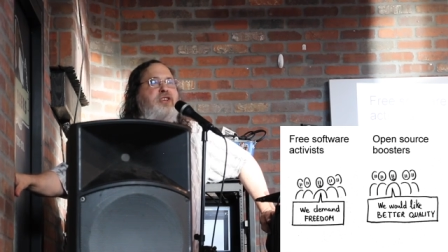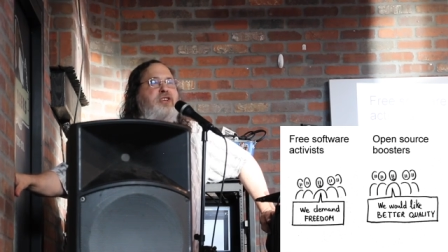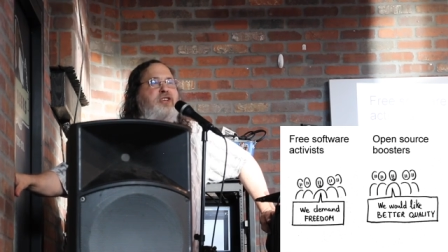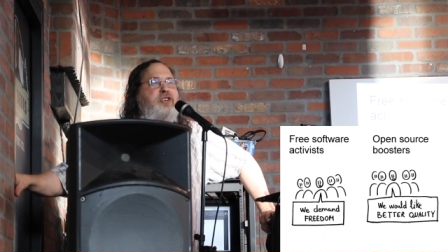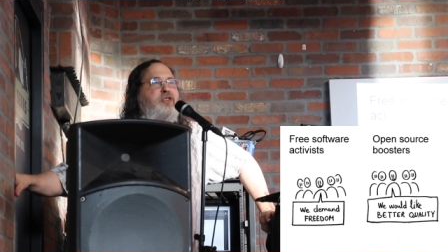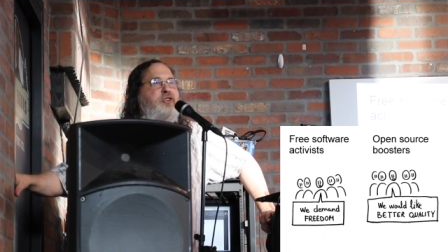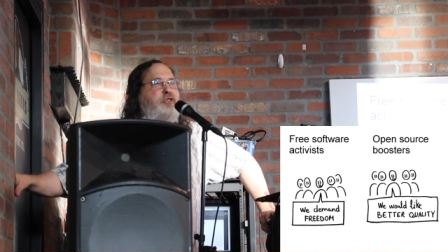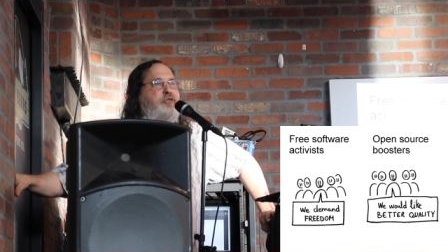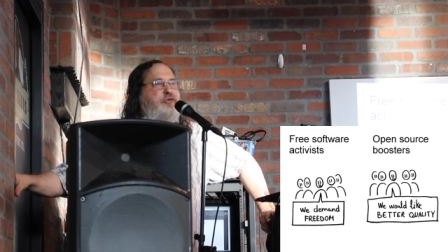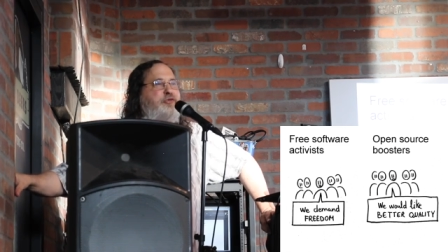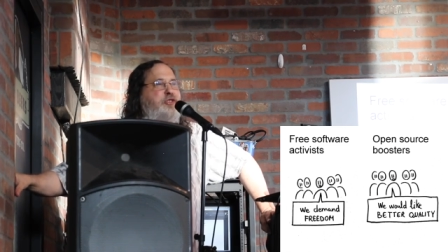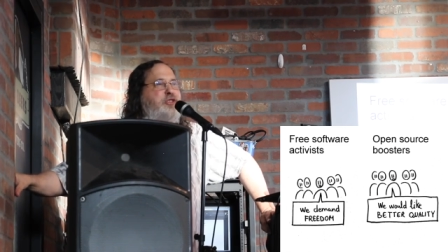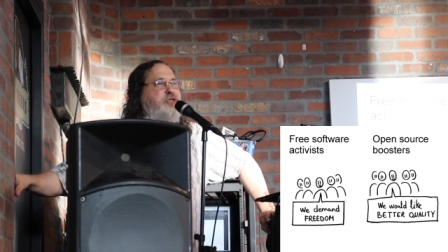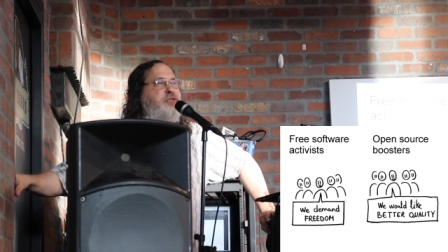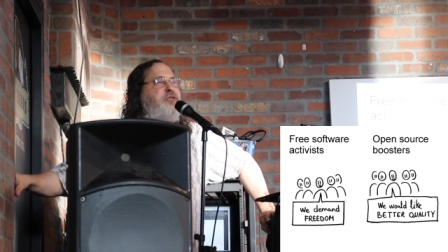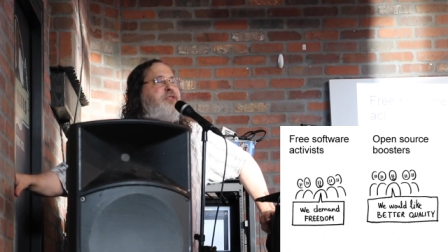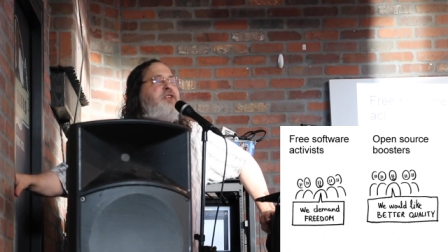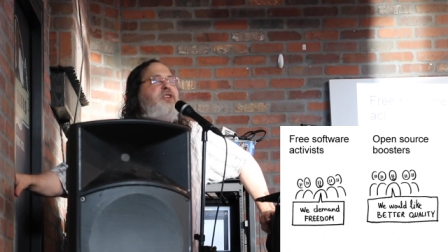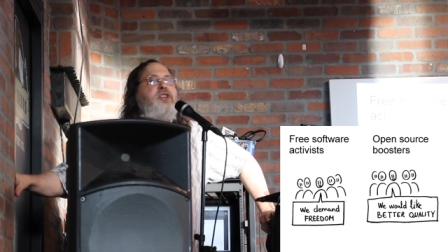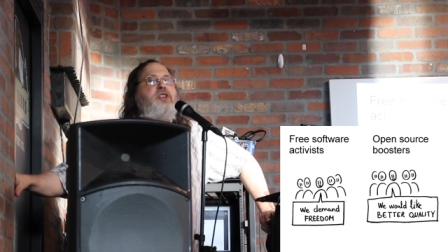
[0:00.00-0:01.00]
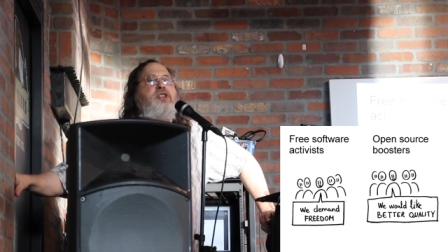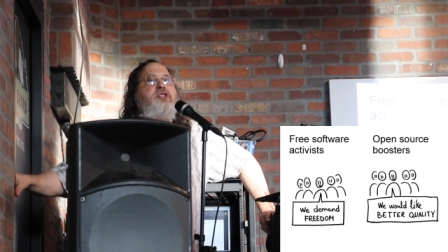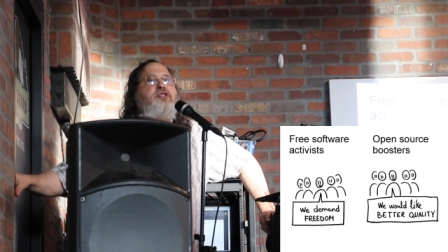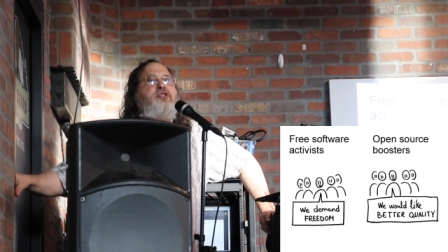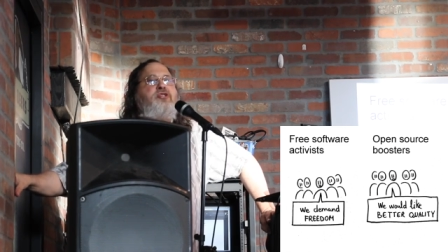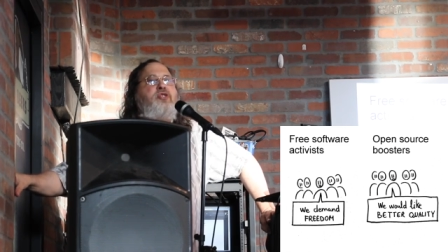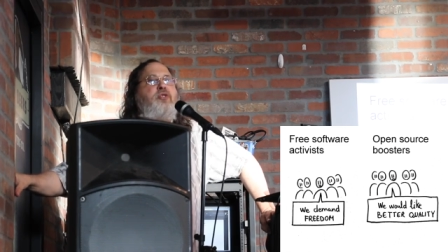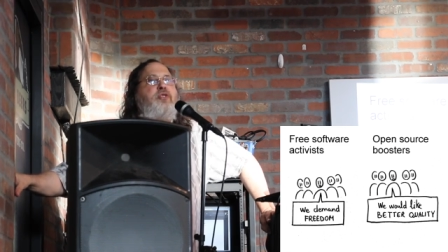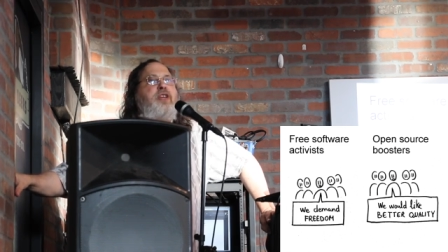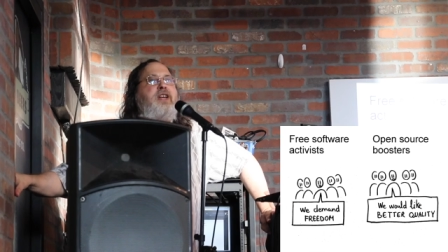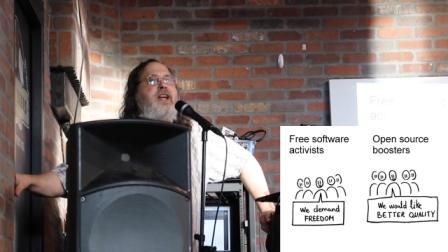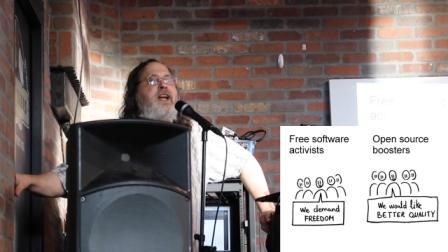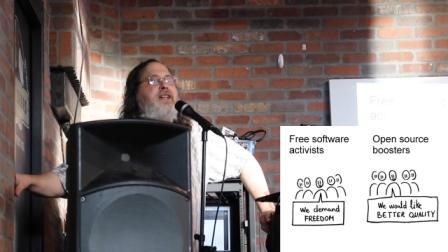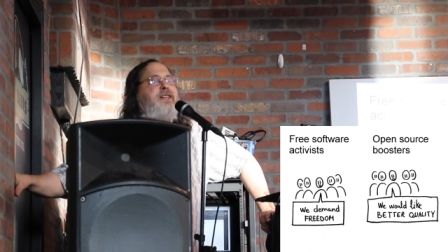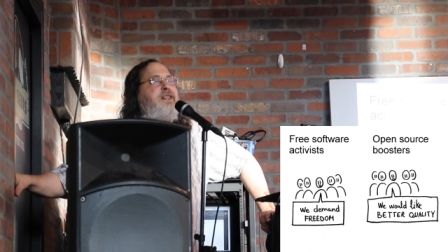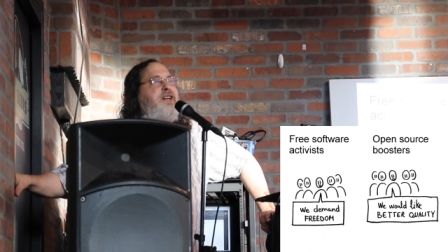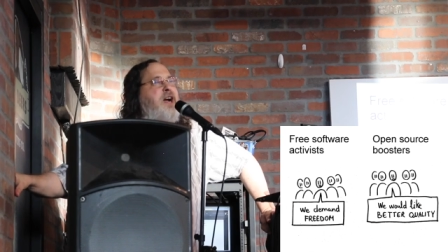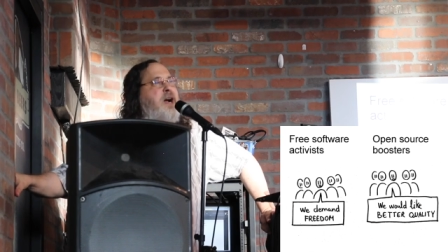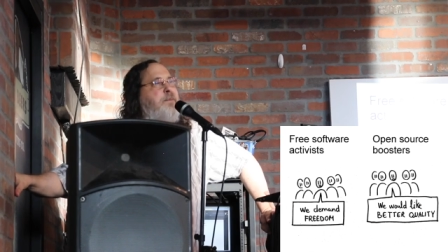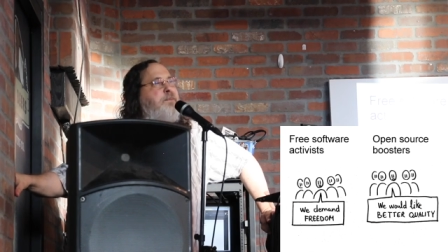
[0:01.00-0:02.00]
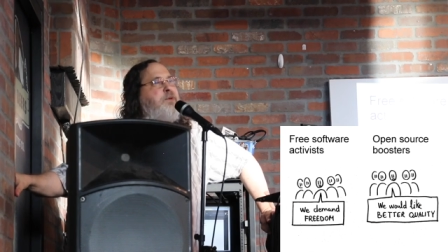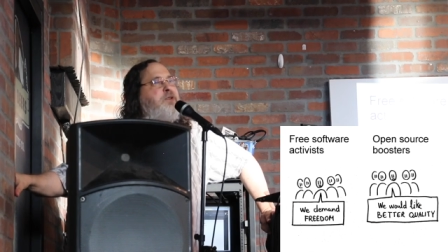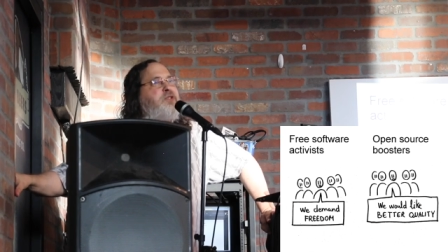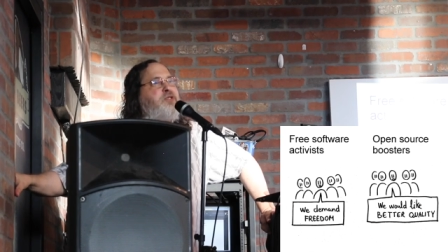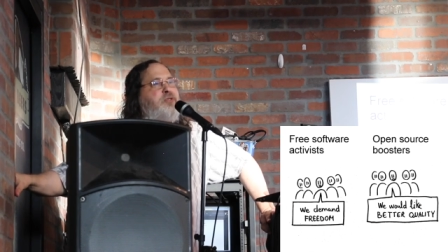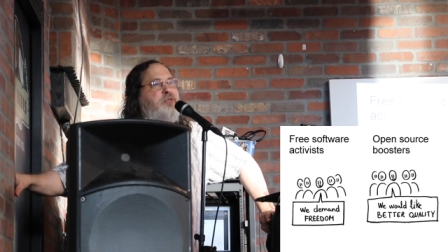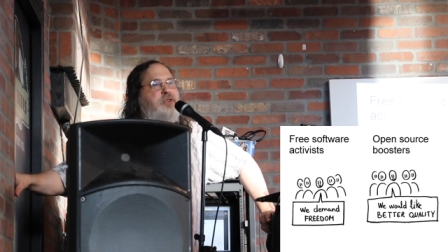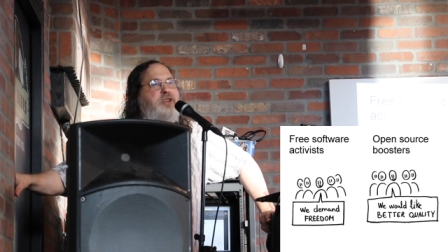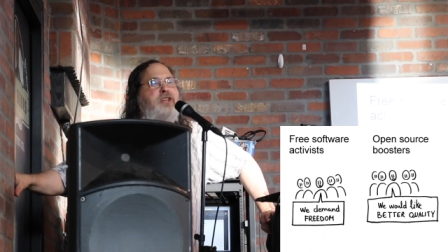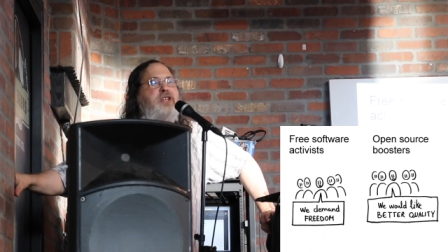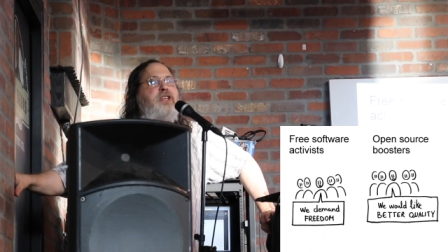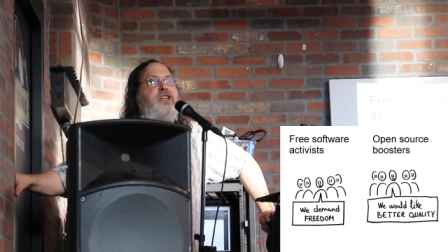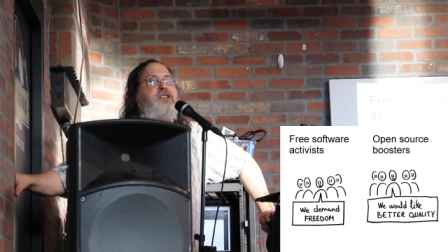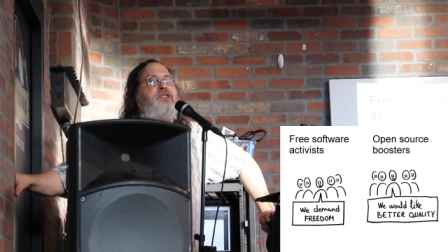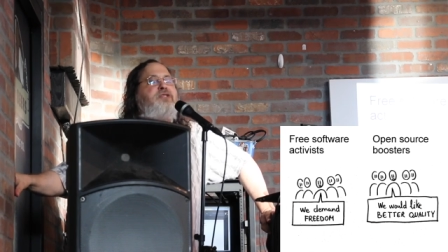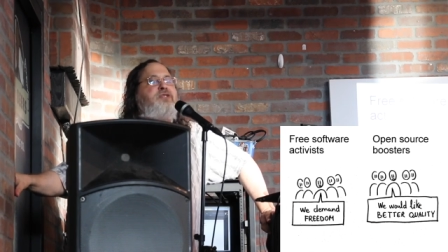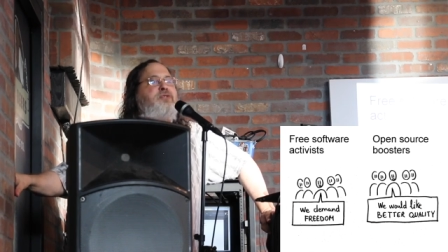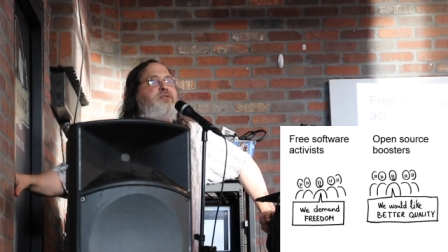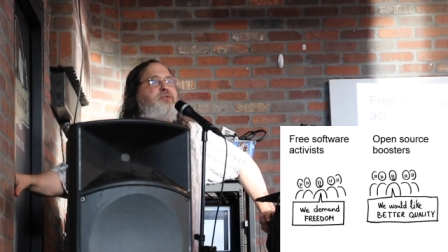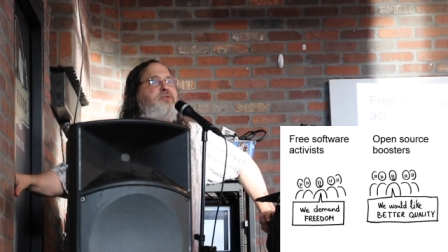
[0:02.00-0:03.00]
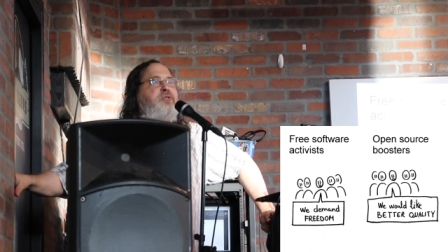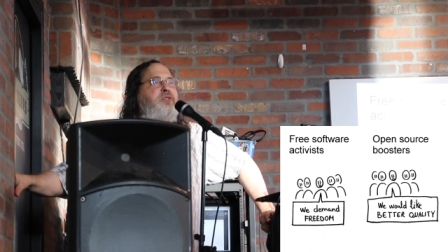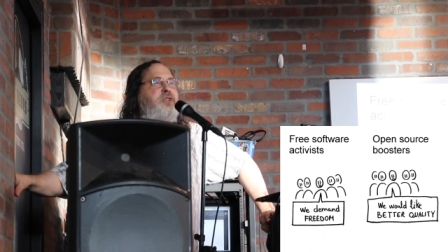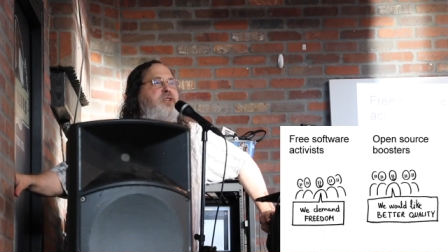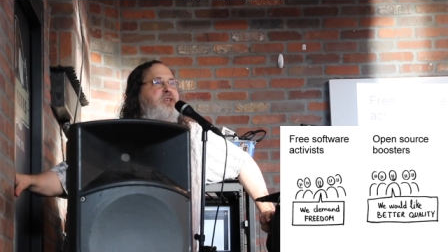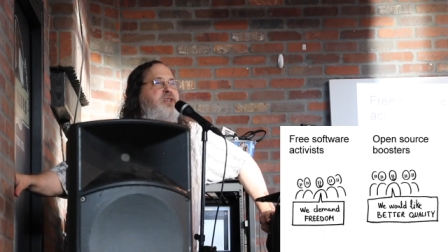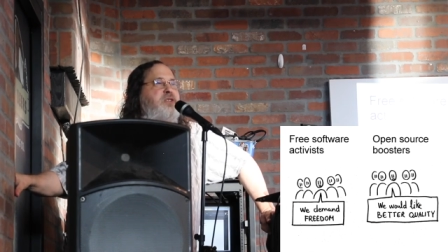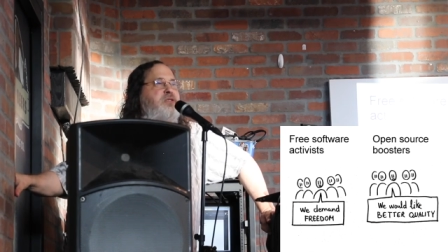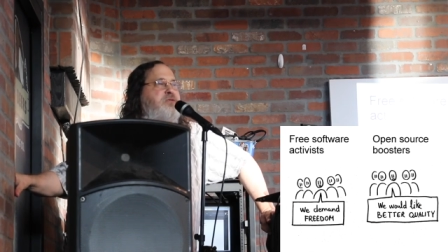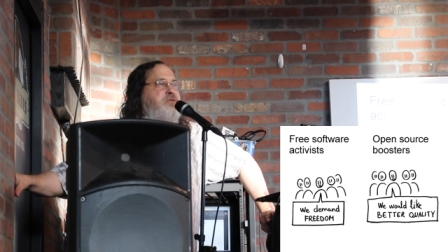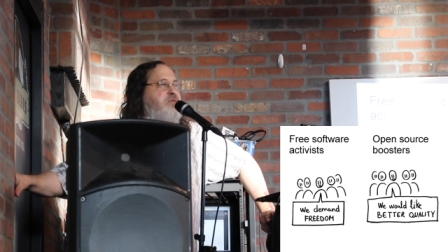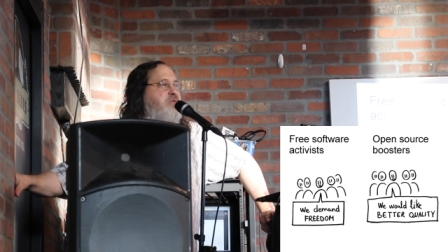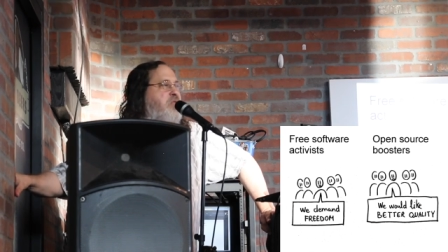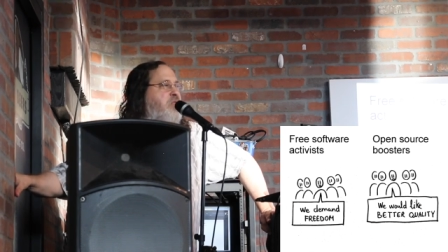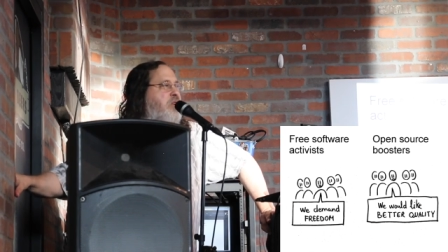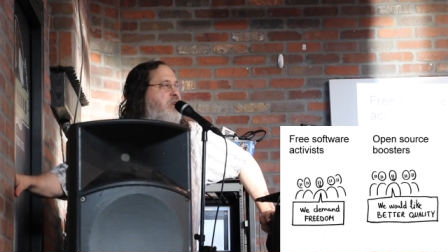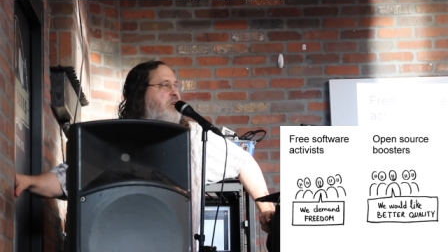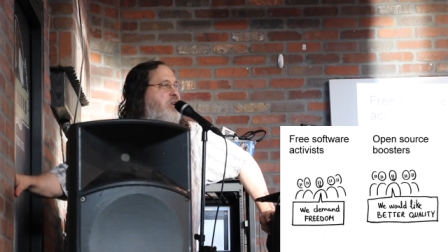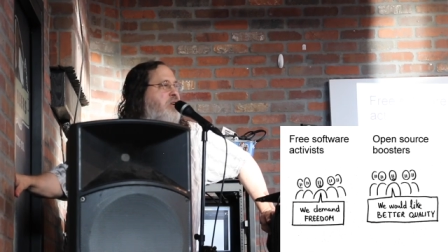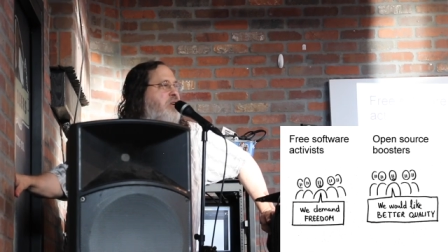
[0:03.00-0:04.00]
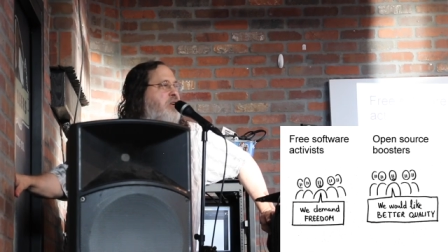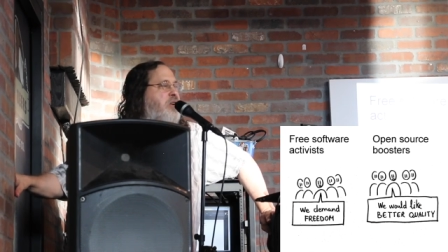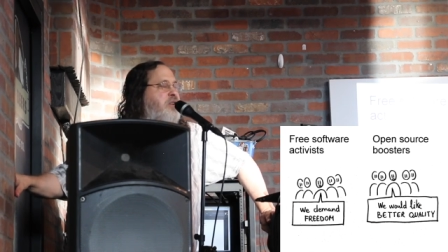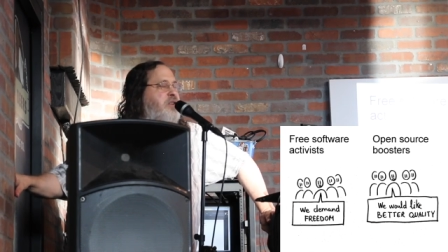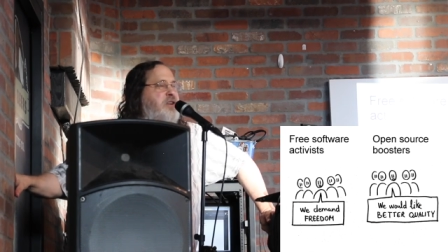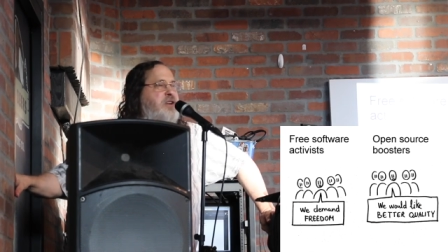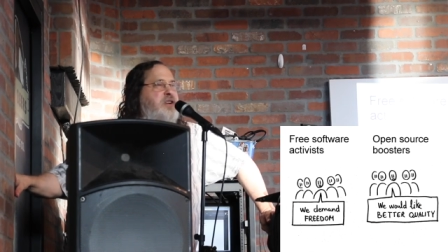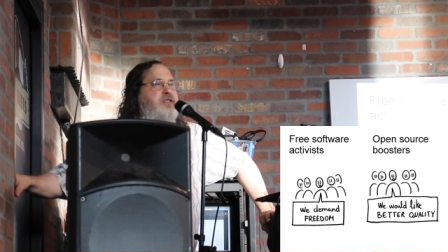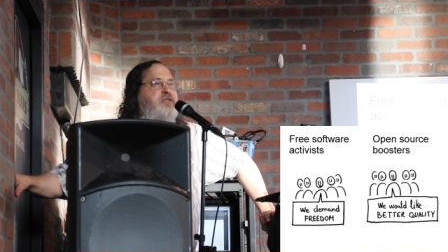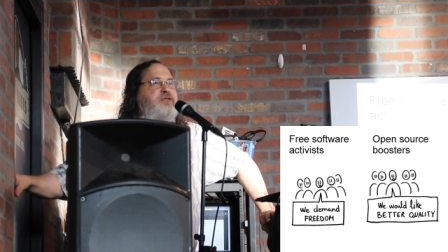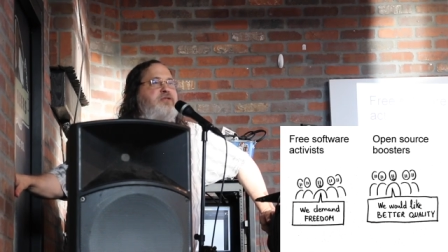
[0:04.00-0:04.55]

in our field, so they had the opportunity to, uh,